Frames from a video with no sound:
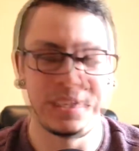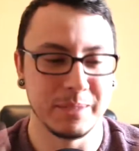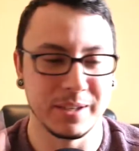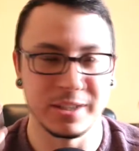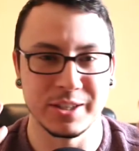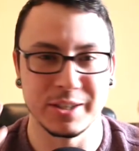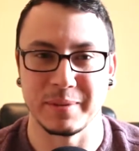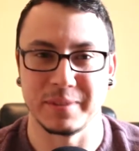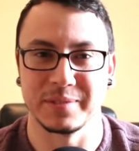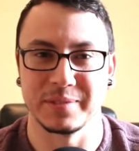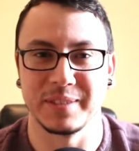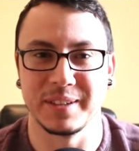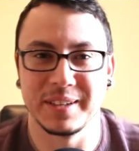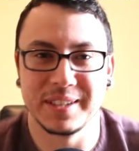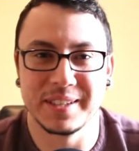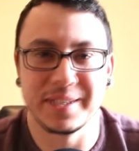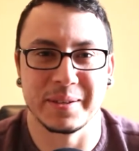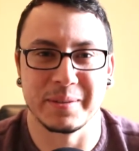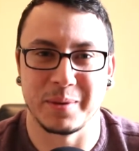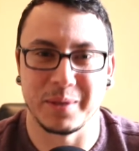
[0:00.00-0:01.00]
keep touching my
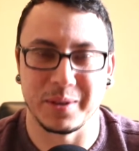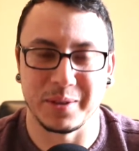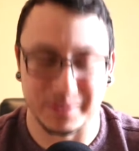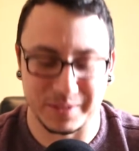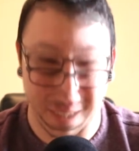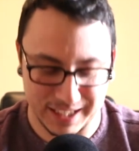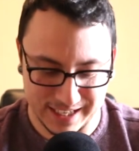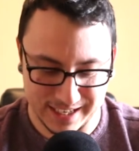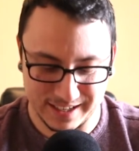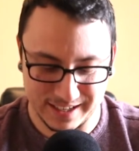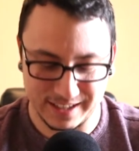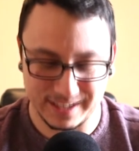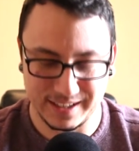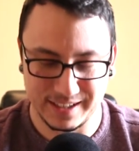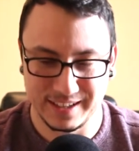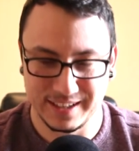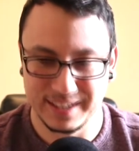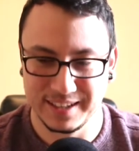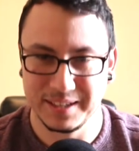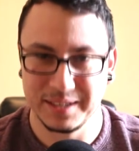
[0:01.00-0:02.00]
face because I'm all like
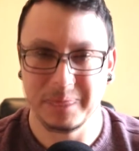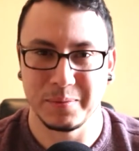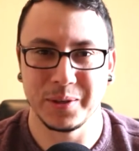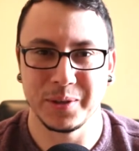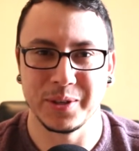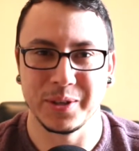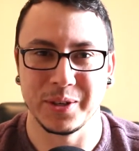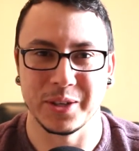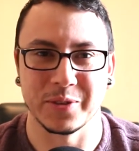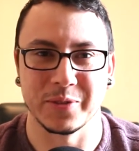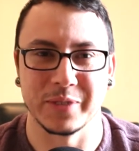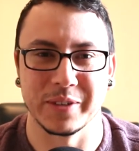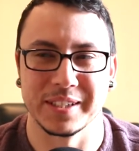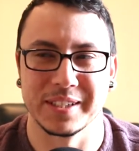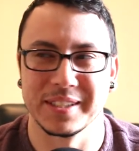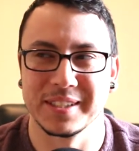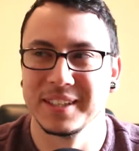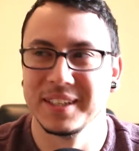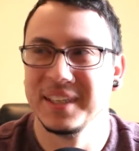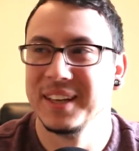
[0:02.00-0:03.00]
all
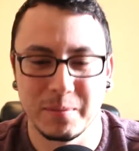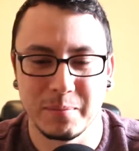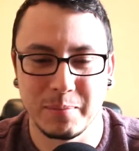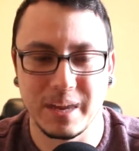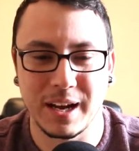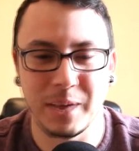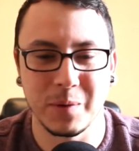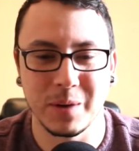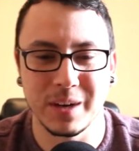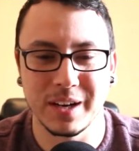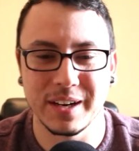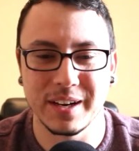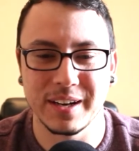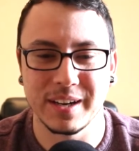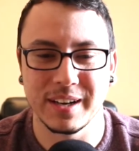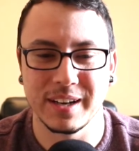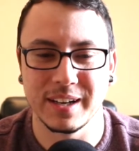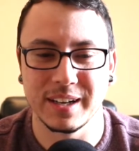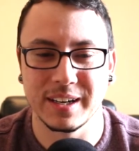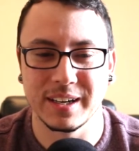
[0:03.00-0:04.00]
nervous, but I wanted
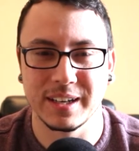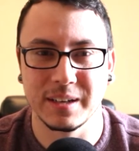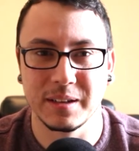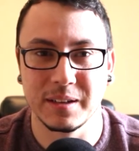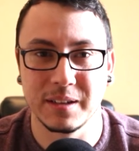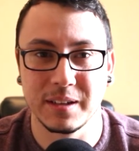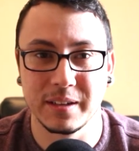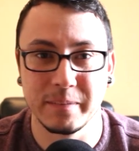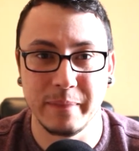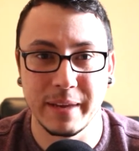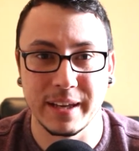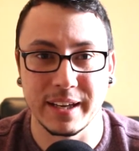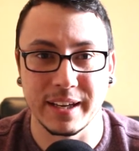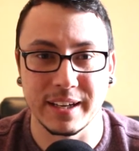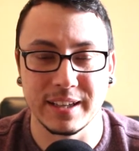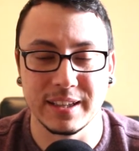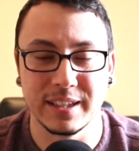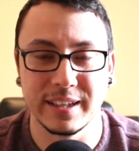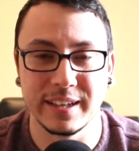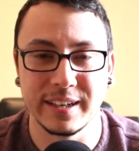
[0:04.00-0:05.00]
to make
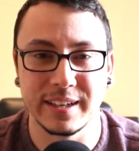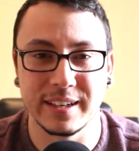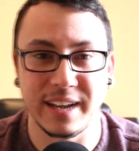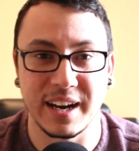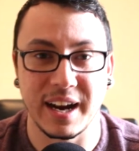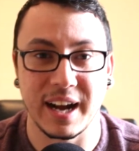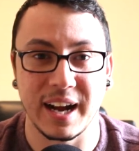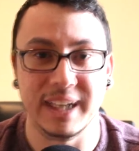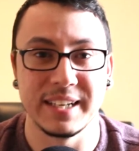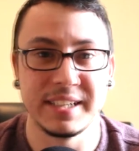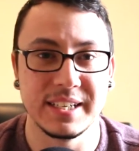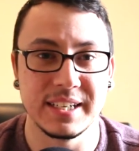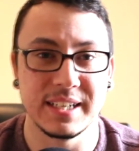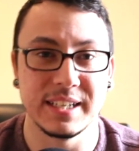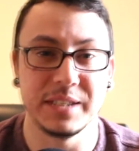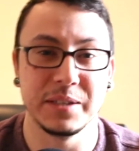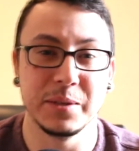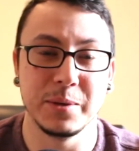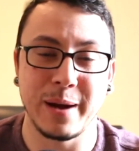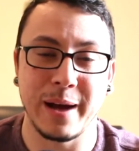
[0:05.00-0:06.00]
it clear that I
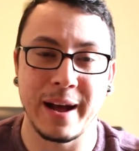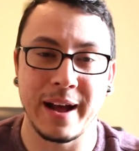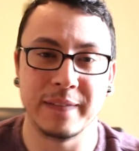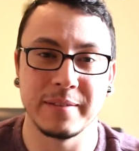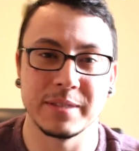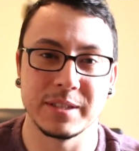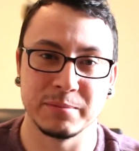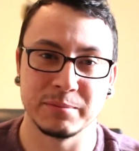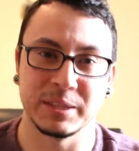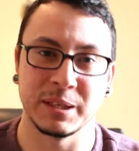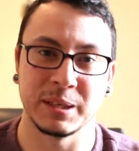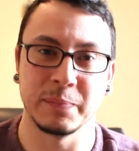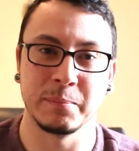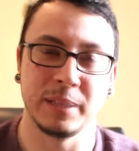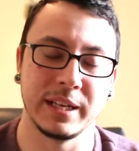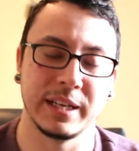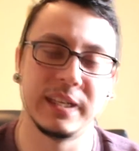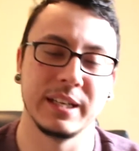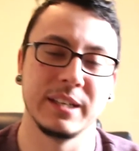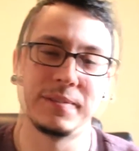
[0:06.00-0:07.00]
do have something
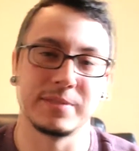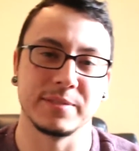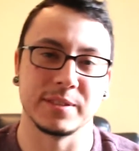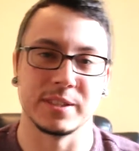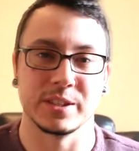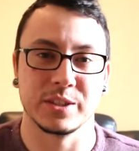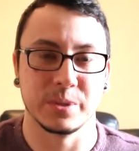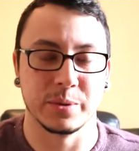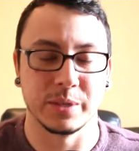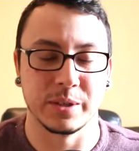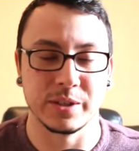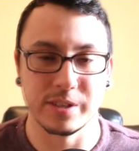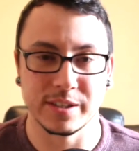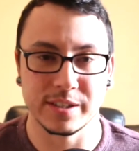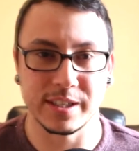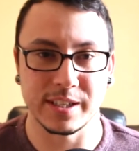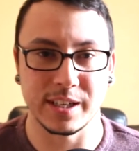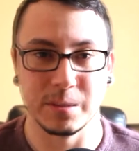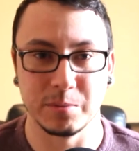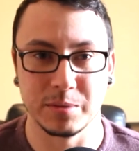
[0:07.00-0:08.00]
planned for
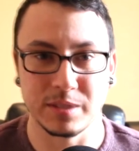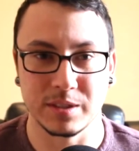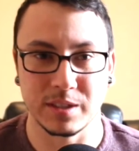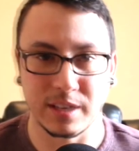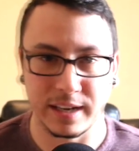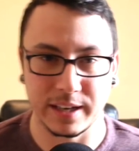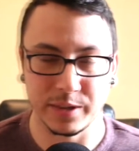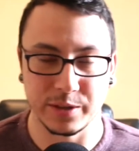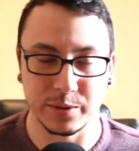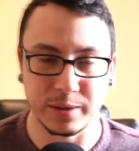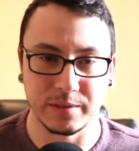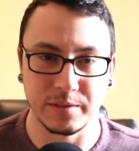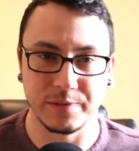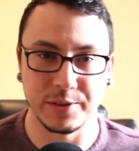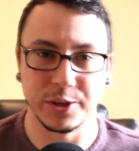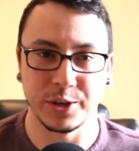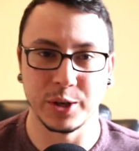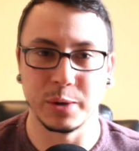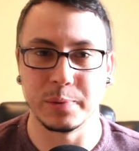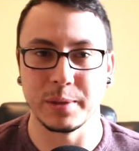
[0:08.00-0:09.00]
200 subs. I do have a
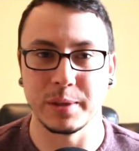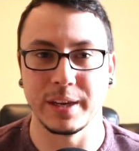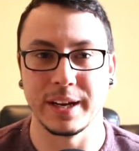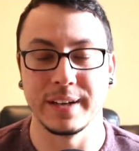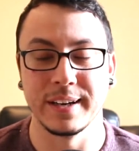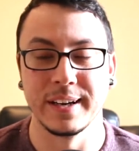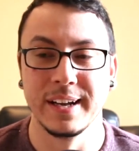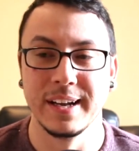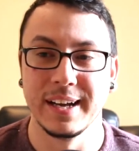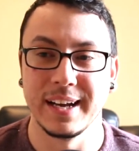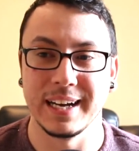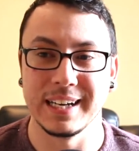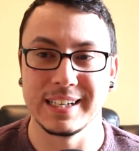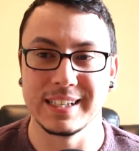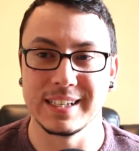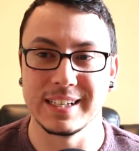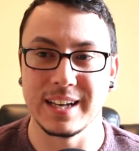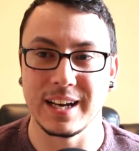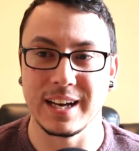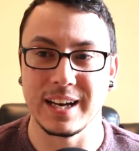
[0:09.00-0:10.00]
video planned. I
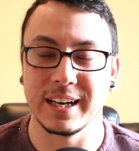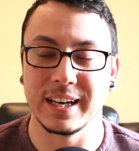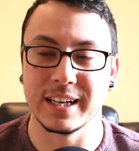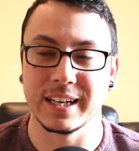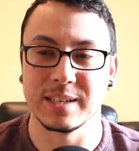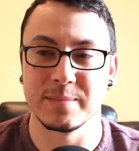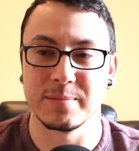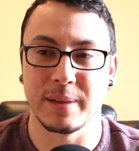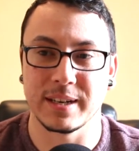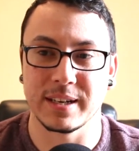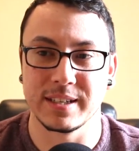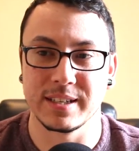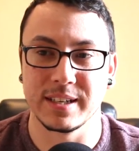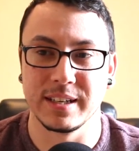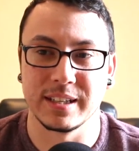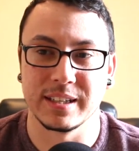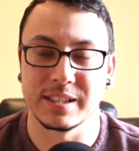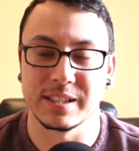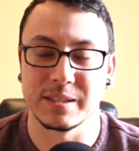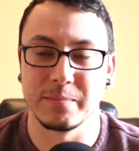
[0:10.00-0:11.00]
did not expect to
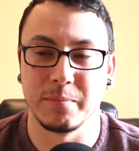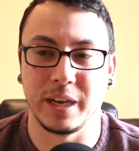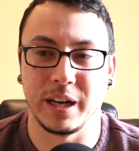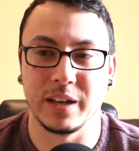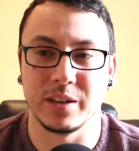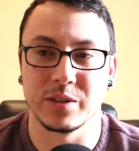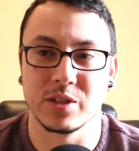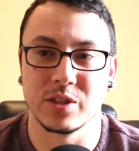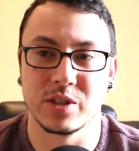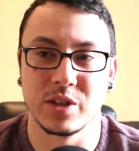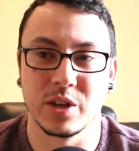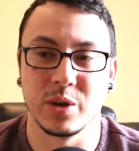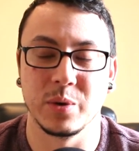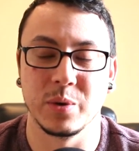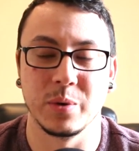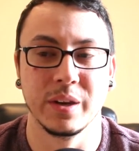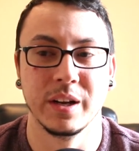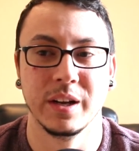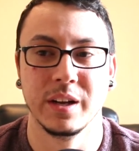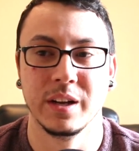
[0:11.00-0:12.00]
hit this
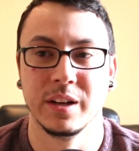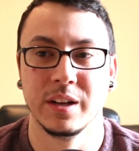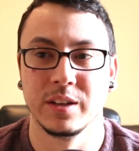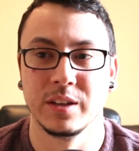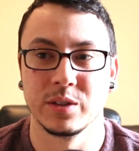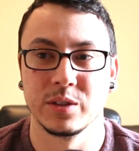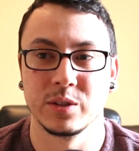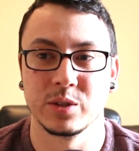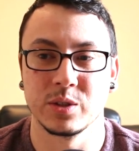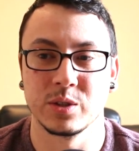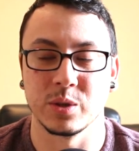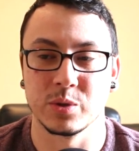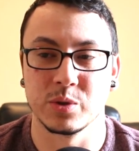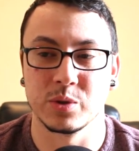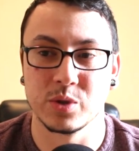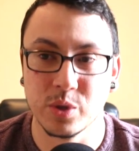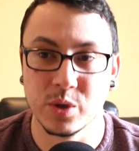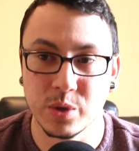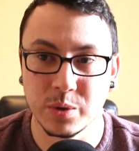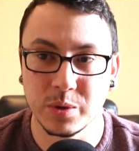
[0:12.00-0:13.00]
milestone so
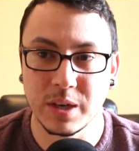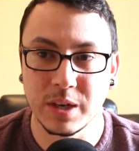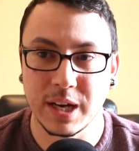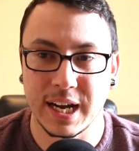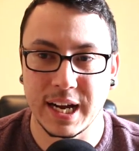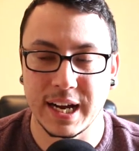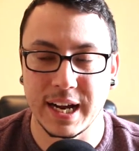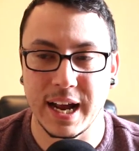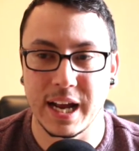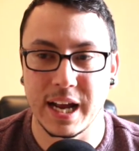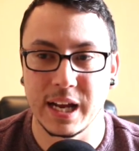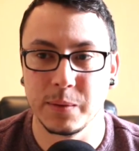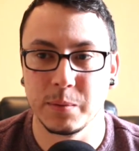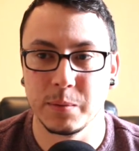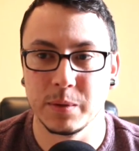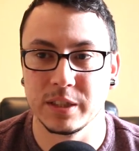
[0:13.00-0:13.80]
soon. I